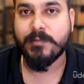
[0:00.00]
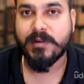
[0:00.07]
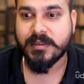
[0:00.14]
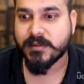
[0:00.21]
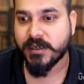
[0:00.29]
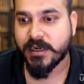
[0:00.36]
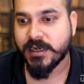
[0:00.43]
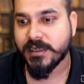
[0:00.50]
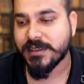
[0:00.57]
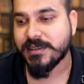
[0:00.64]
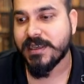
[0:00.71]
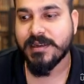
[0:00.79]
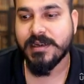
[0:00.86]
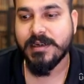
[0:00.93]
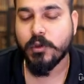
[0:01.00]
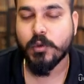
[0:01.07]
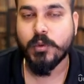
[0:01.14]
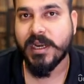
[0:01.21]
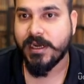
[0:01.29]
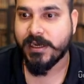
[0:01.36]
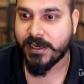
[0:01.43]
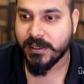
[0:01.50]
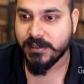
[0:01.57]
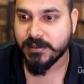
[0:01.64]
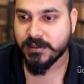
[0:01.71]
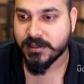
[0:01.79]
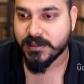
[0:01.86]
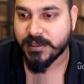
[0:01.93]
we are considering this as a two-tailed test.